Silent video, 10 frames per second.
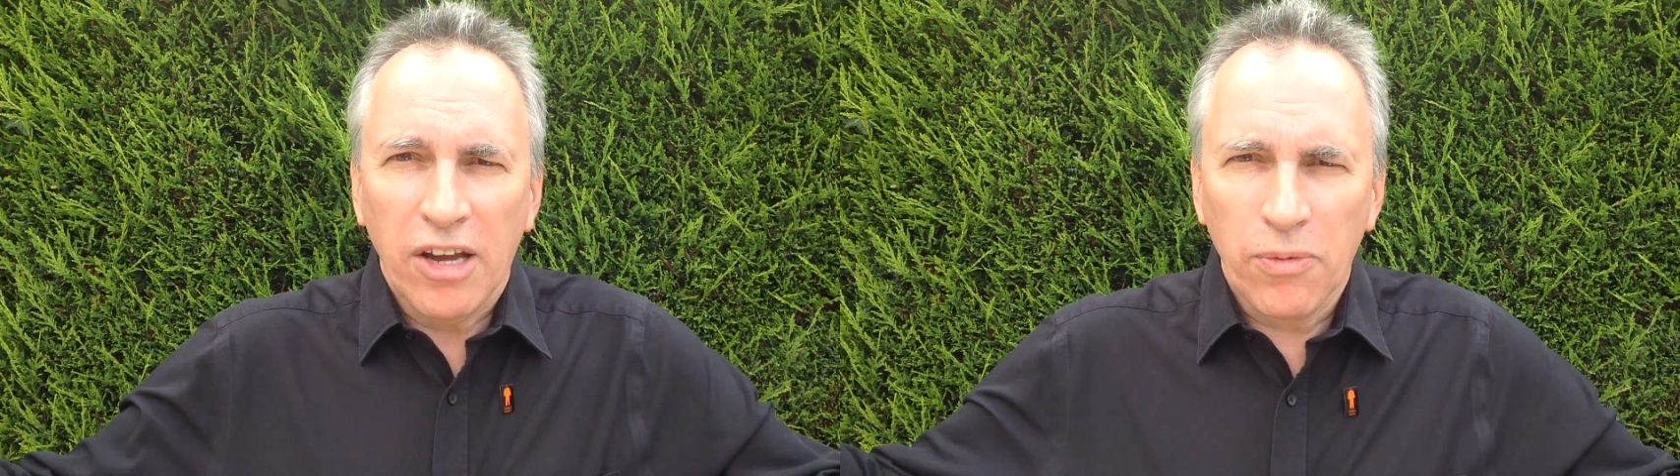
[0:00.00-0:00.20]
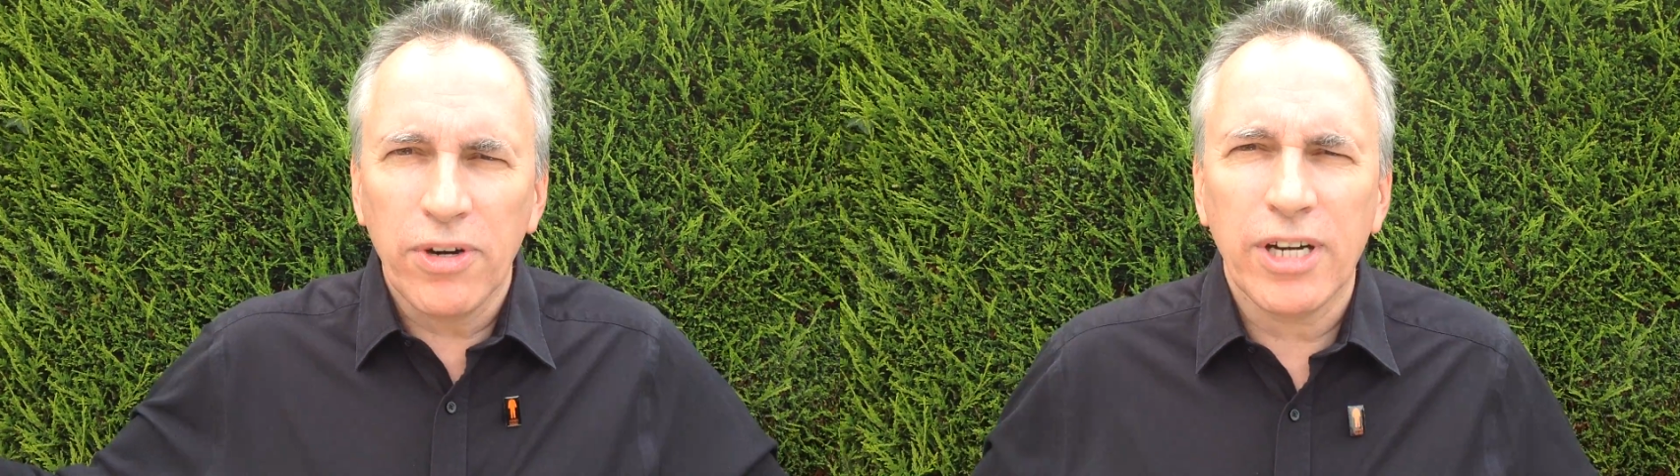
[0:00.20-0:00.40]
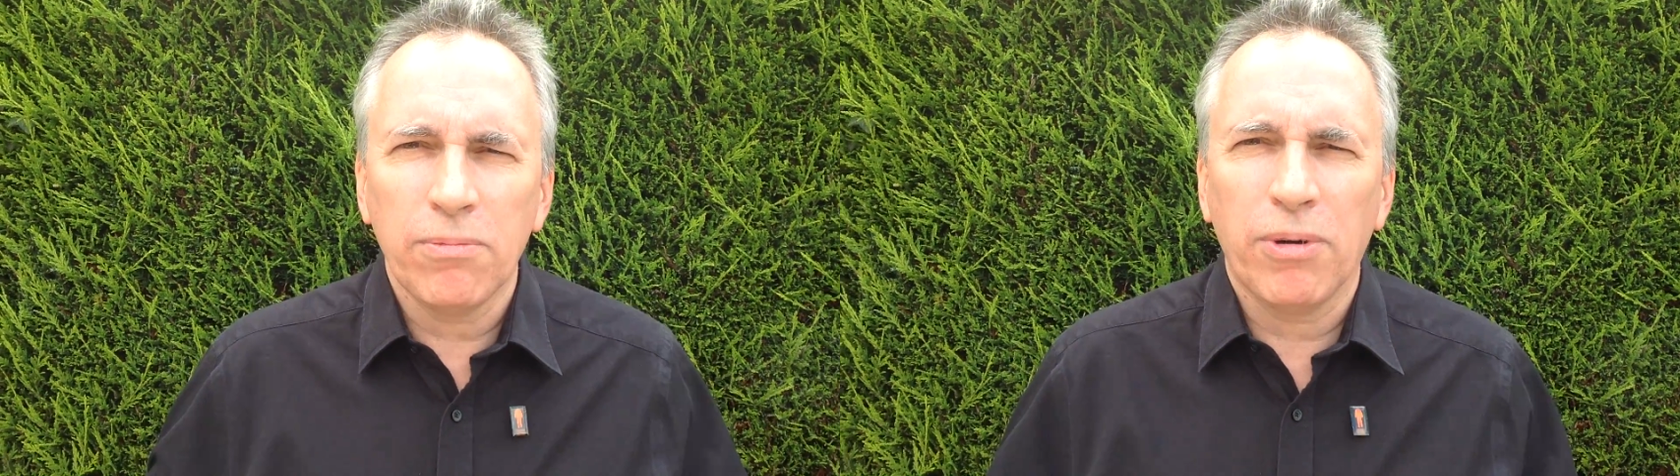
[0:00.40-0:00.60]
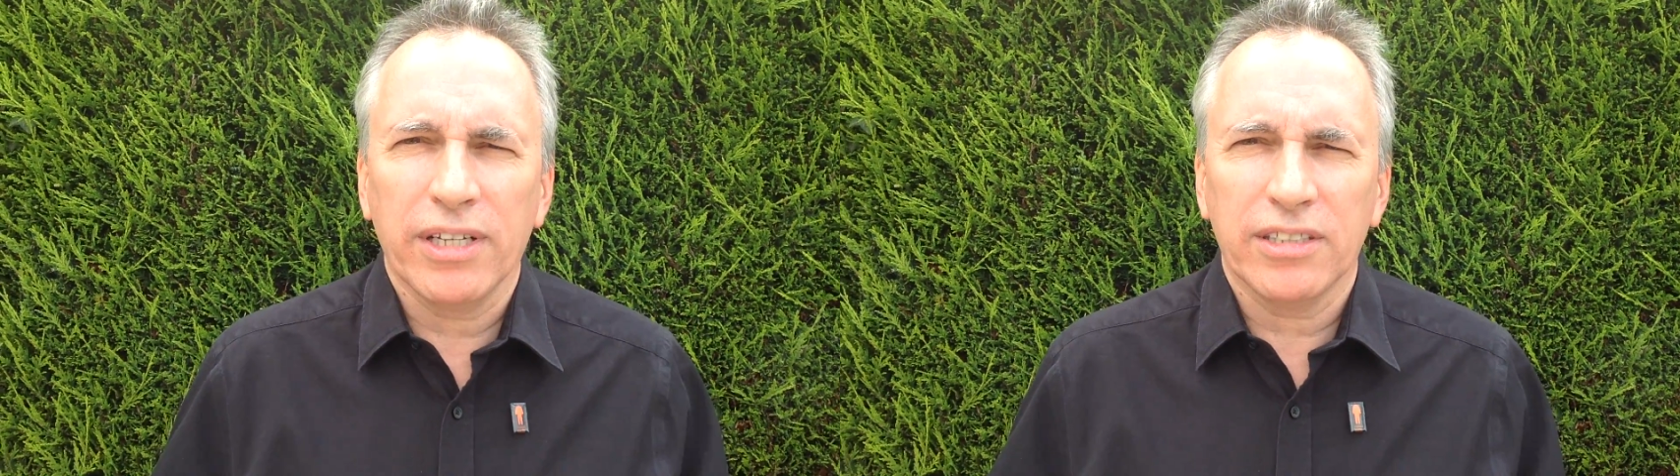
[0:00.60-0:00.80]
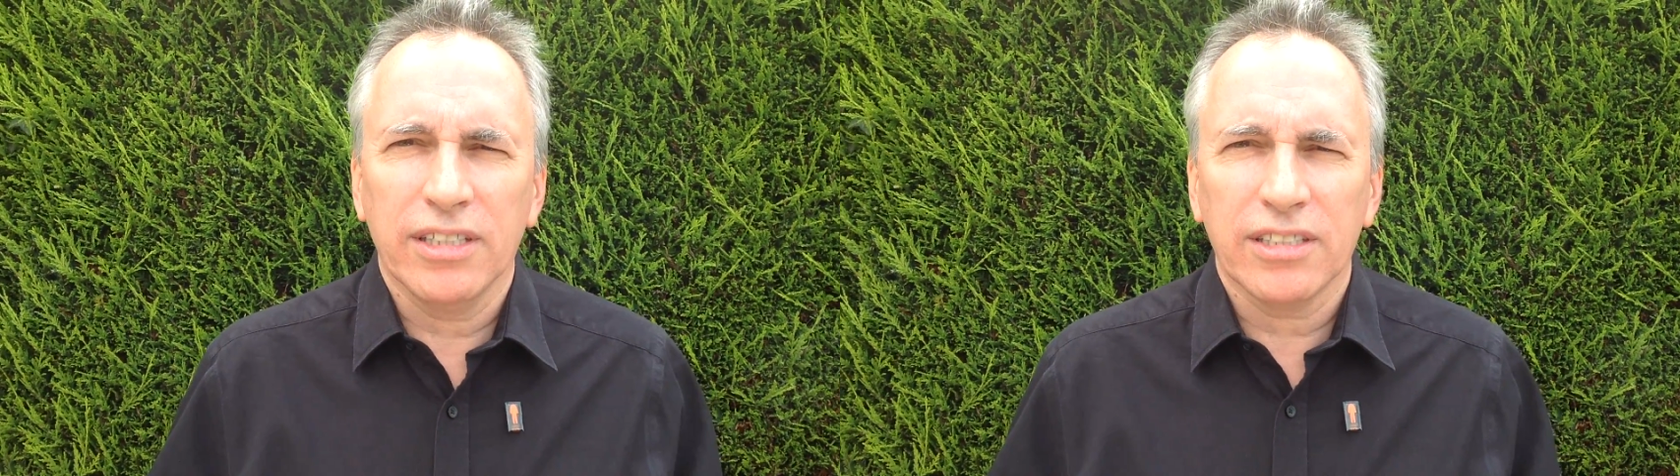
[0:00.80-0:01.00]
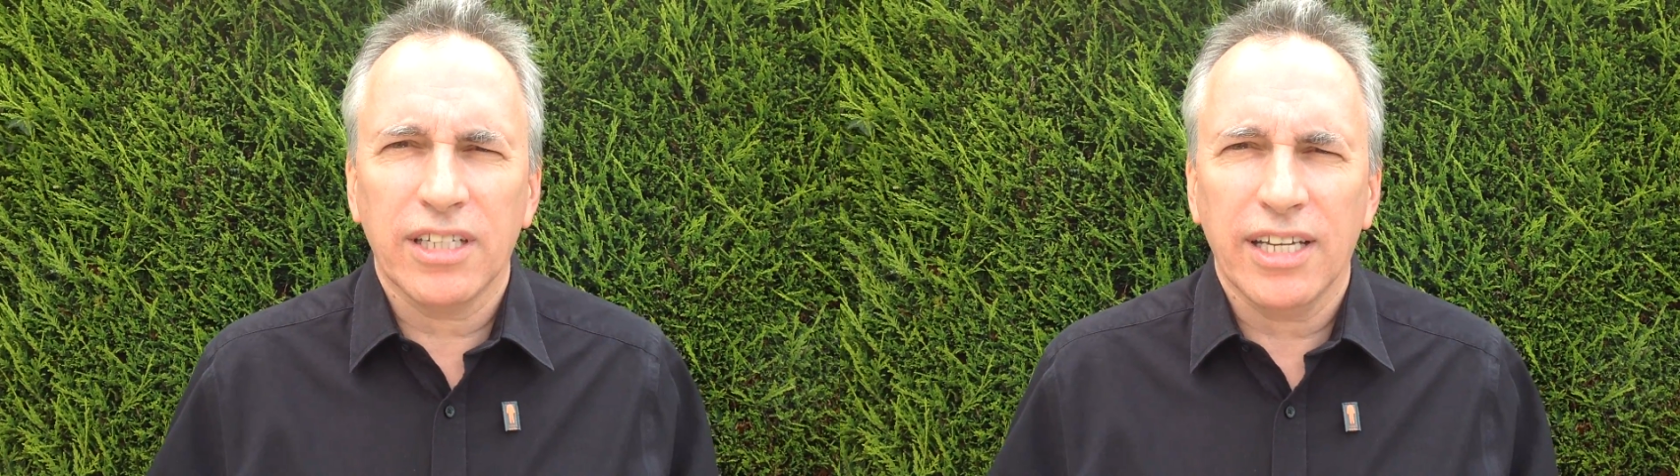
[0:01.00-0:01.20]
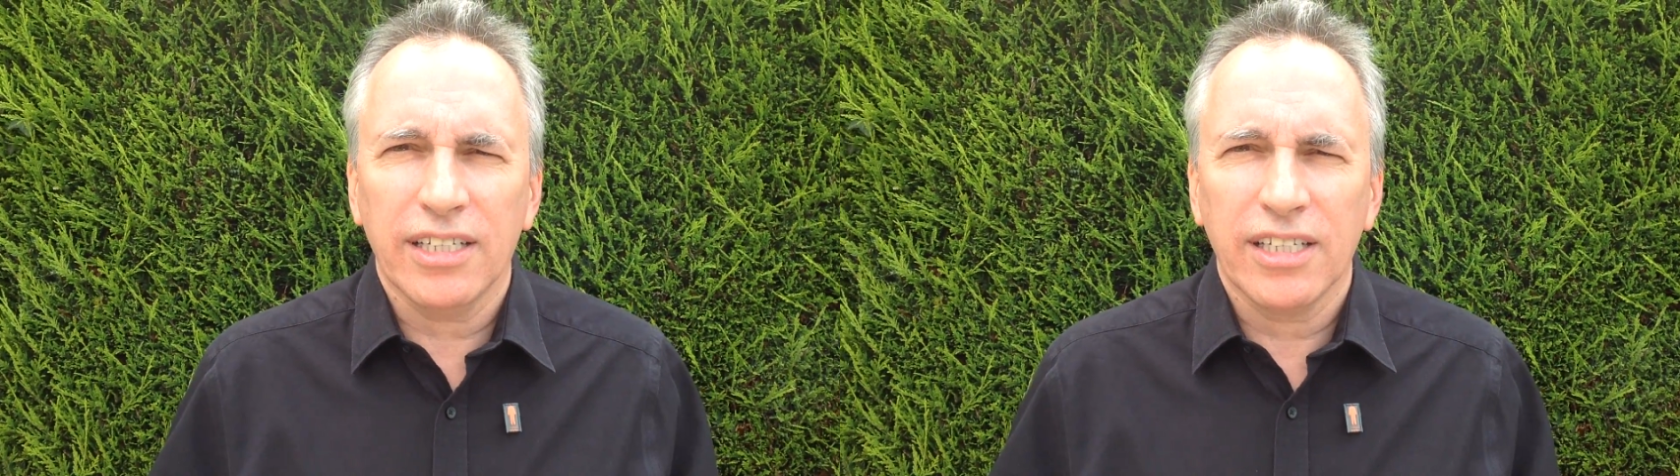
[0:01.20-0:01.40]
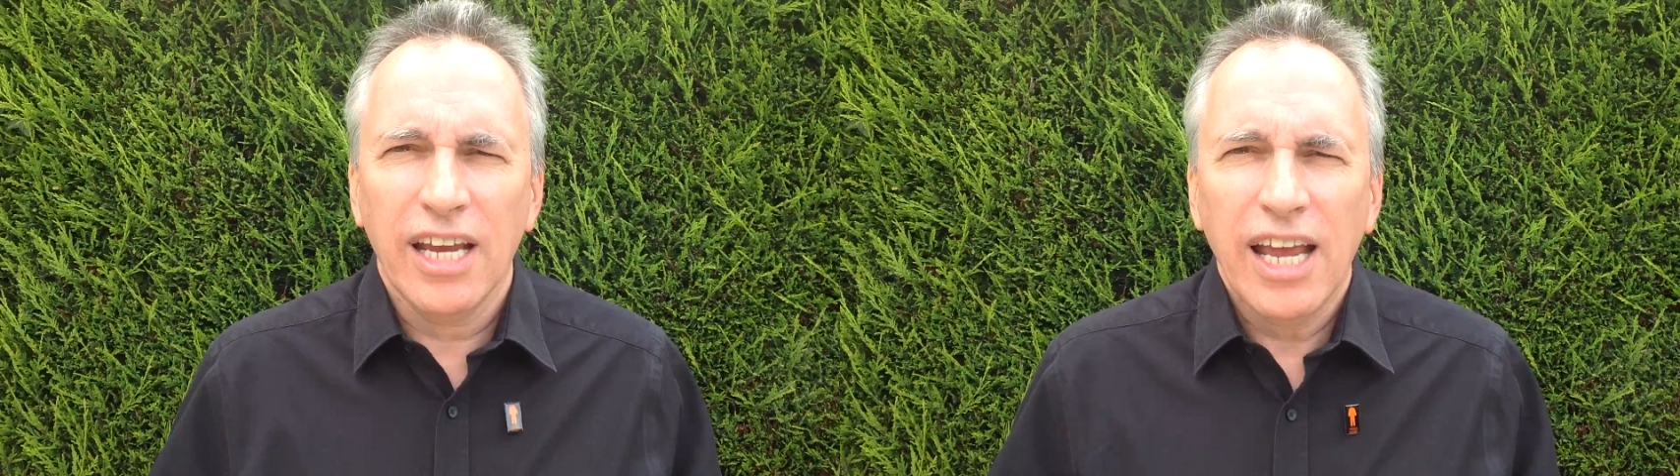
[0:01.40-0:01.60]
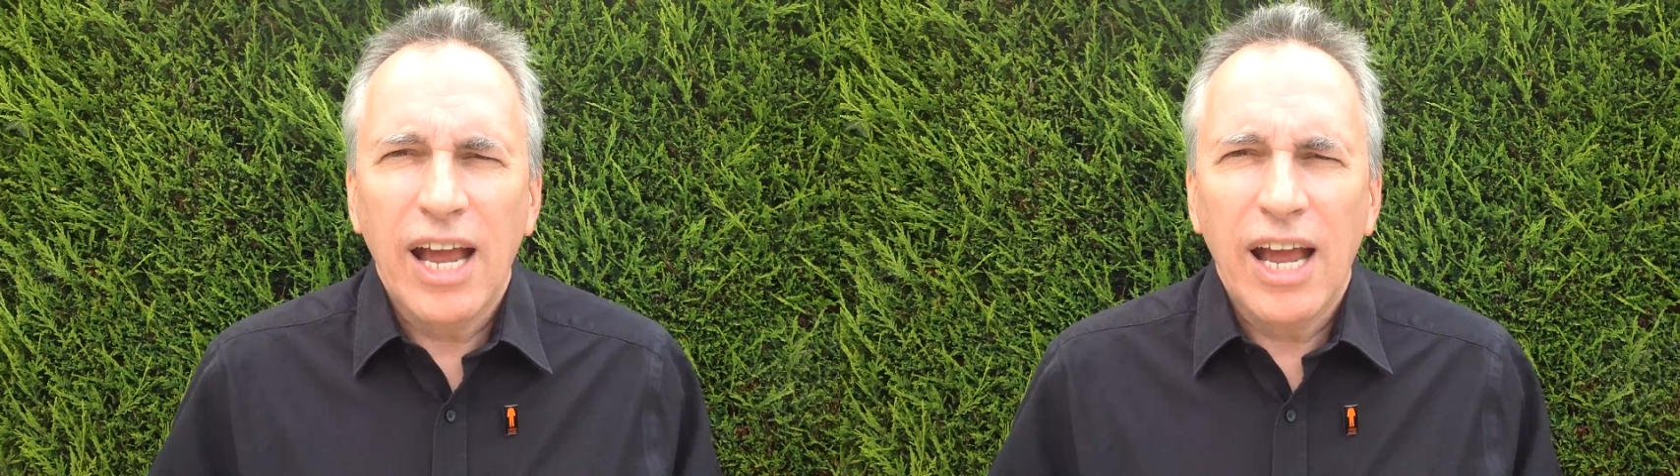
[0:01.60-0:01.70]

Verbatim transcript: we're in a Brexit stage.